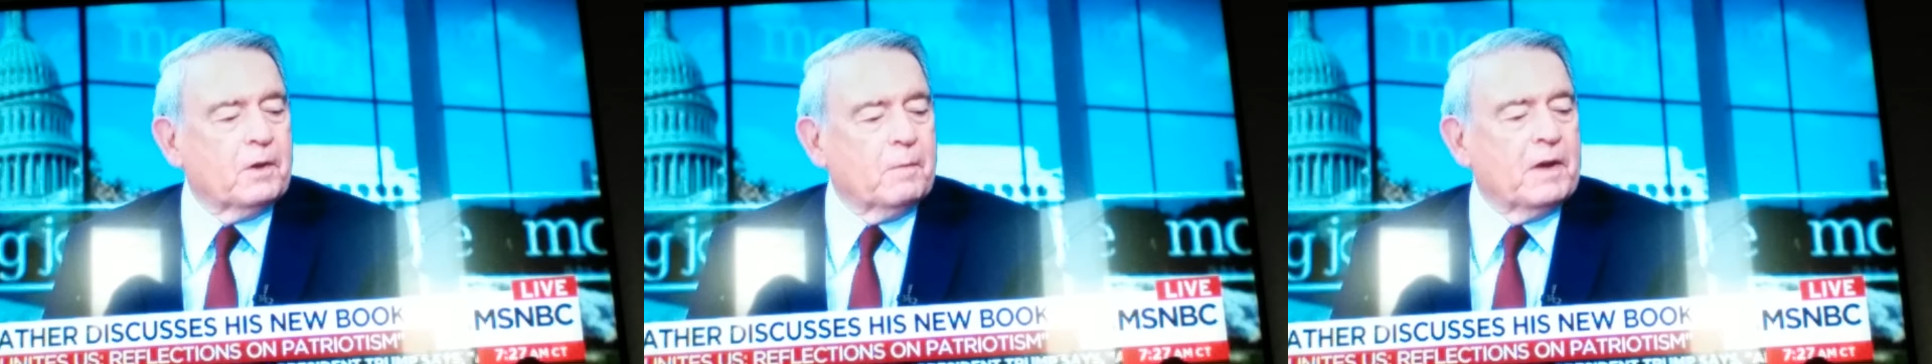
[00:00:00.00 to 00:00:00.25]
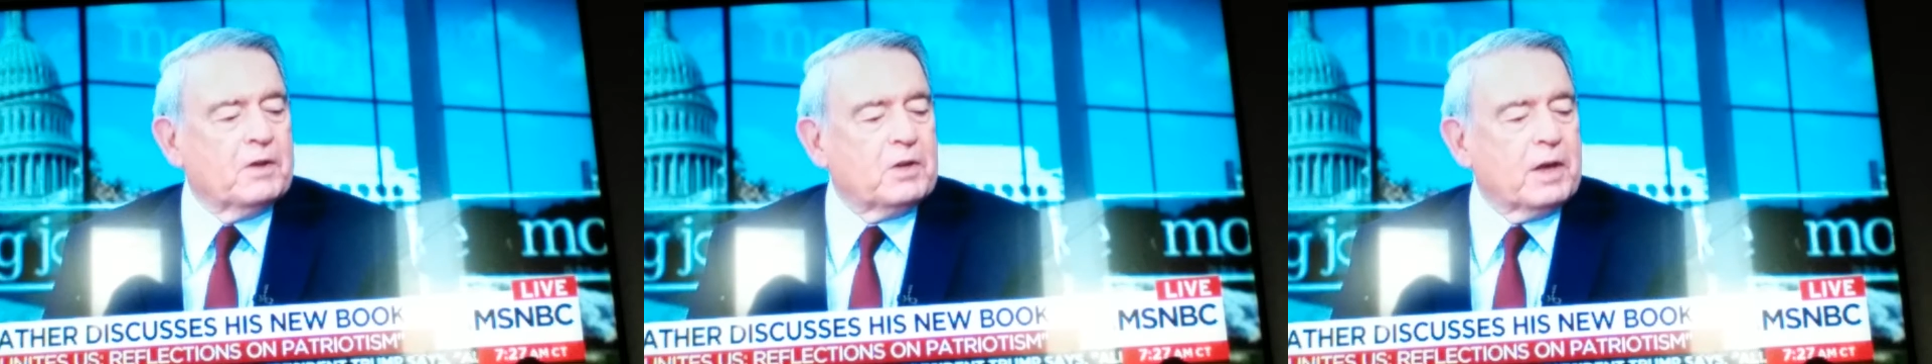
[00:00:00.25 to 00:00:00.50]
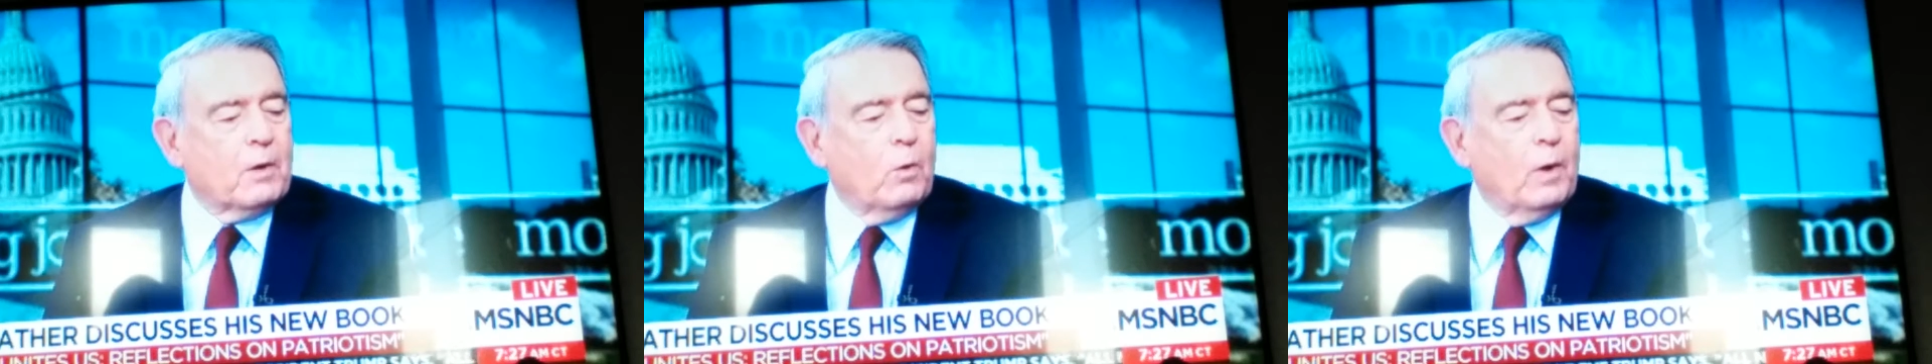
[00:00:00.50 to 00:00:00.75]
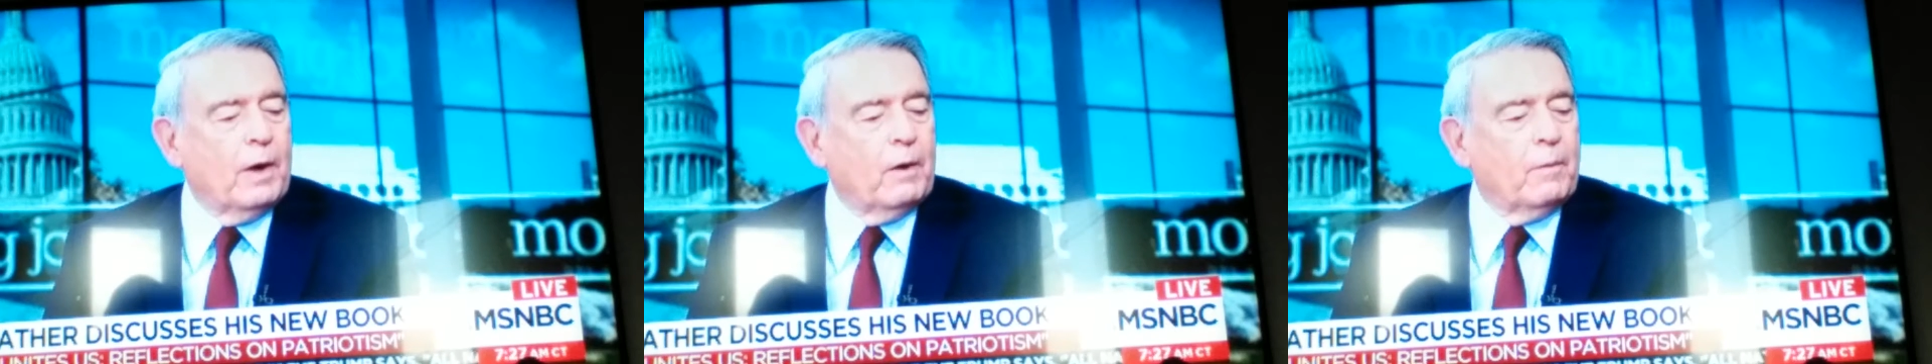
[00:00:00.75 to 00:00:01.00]
It may take a
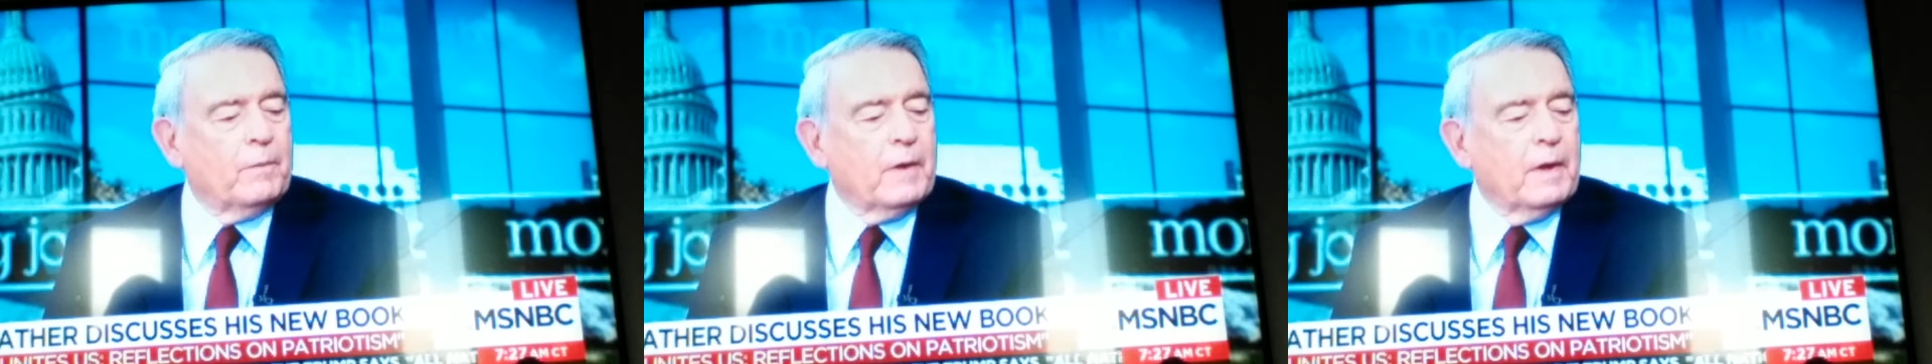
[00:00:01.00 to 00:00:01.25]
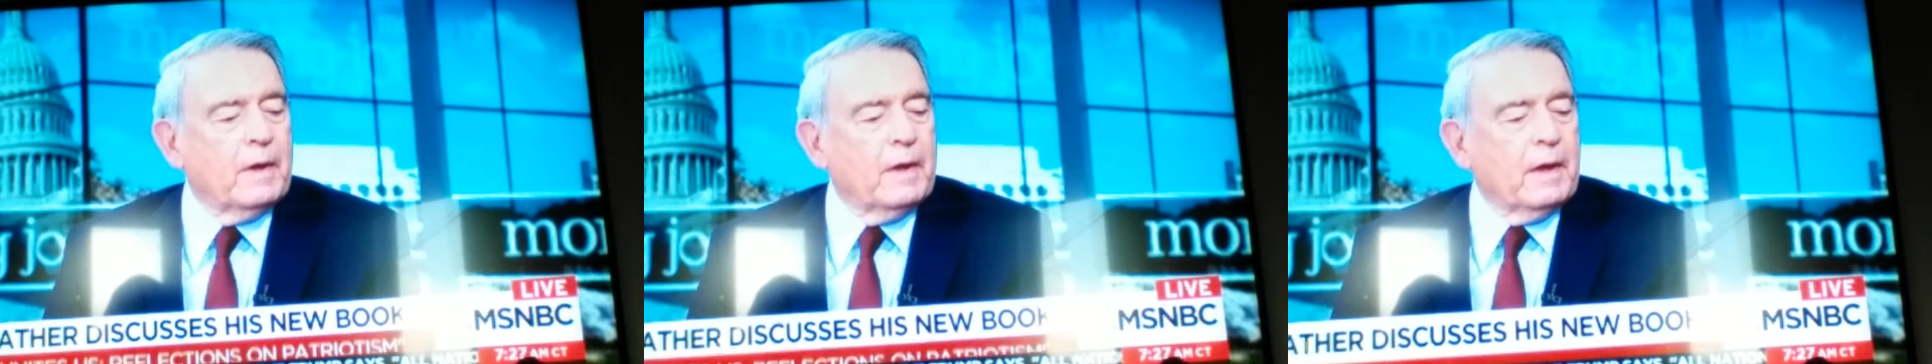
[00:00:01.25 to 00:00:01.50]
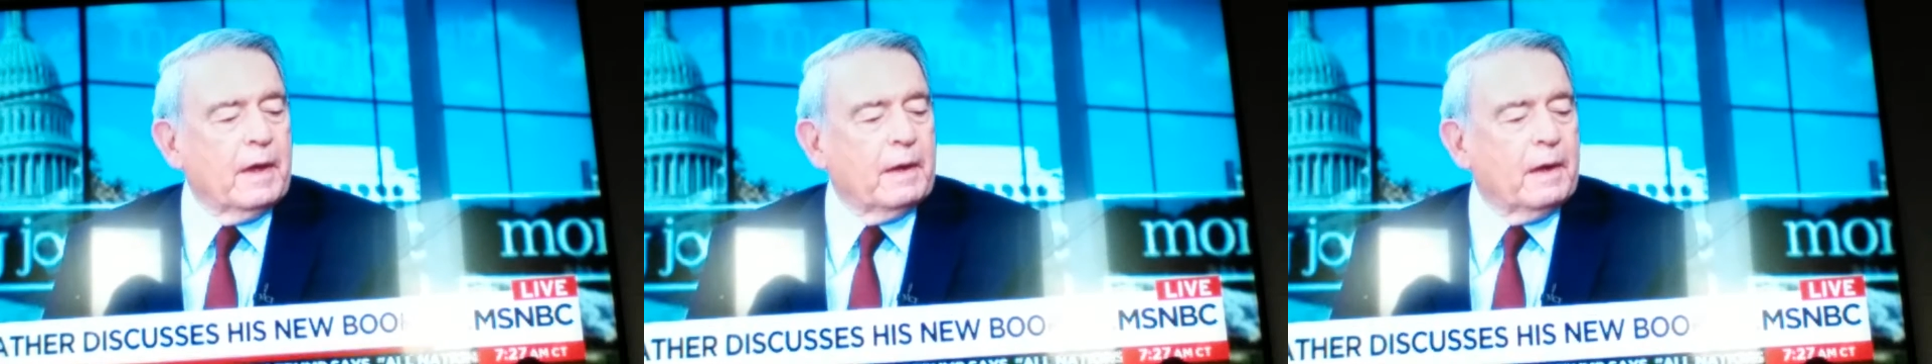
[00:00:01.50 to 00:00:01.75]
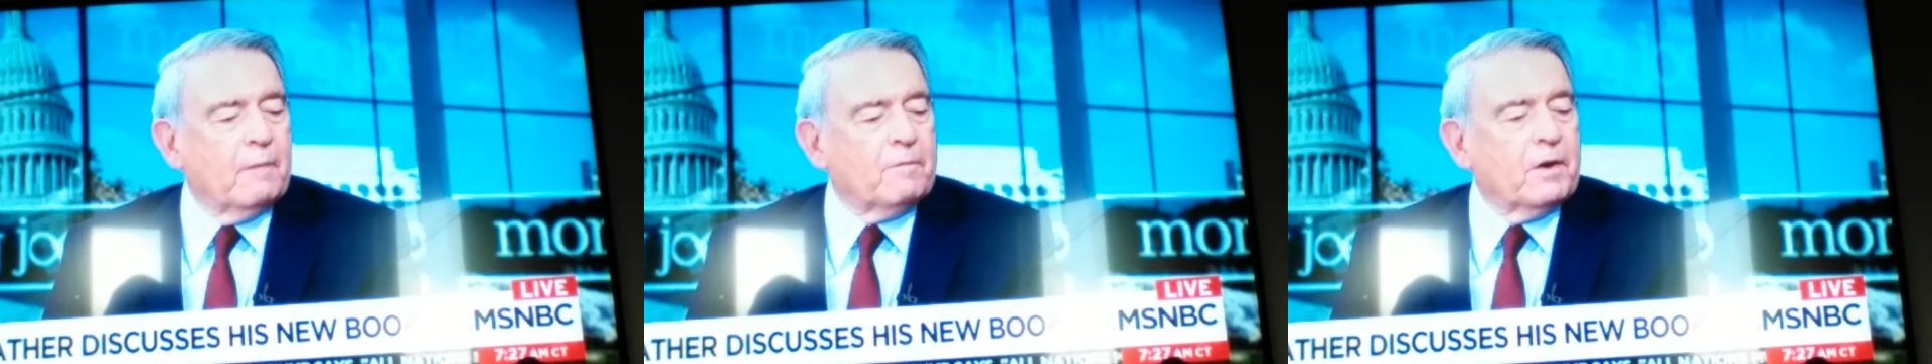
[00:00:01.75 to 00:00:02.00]
while,
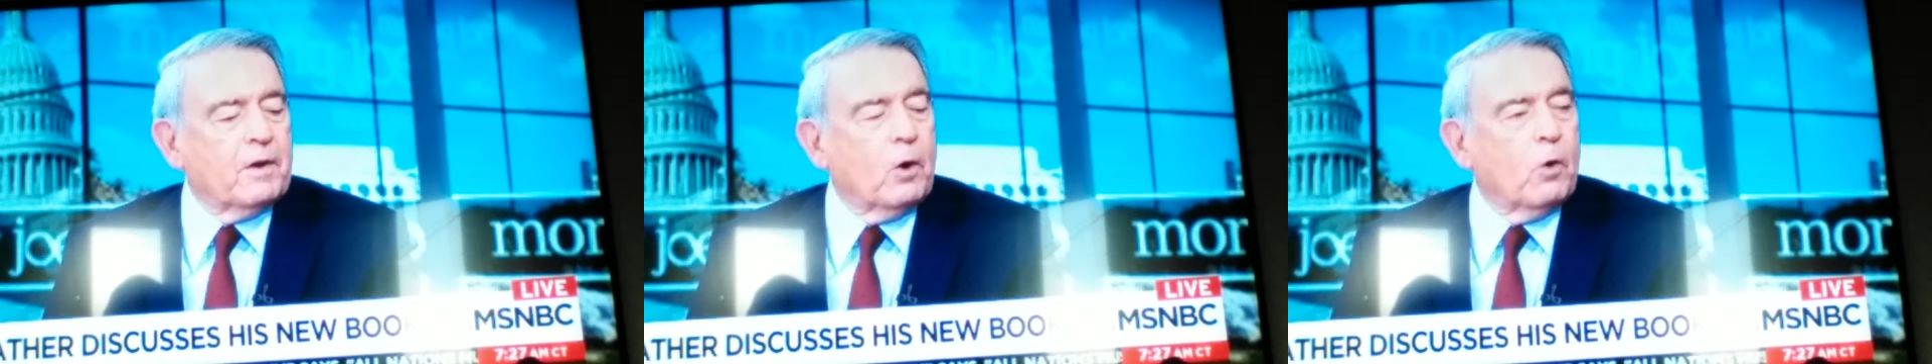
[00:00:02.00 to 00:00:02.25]
and I'm very